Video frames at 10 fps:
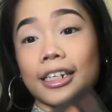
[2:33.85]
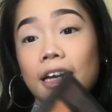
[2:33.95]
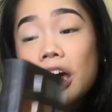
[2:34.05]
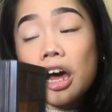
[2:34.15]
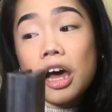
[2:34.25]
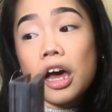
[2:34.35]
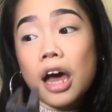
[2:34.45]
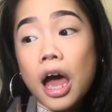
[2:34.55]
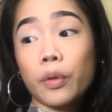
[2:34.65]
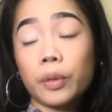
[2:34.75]

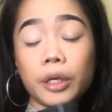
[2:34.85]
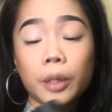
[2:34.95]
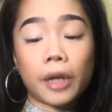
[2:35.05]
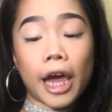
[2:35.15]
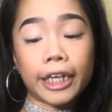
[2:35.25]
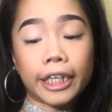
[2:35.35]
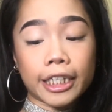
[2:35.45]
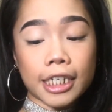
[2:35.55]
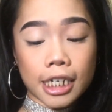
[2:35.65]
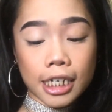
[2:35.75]
I will be applying
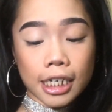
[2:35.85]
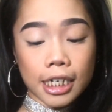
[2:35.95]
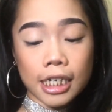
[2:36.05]
it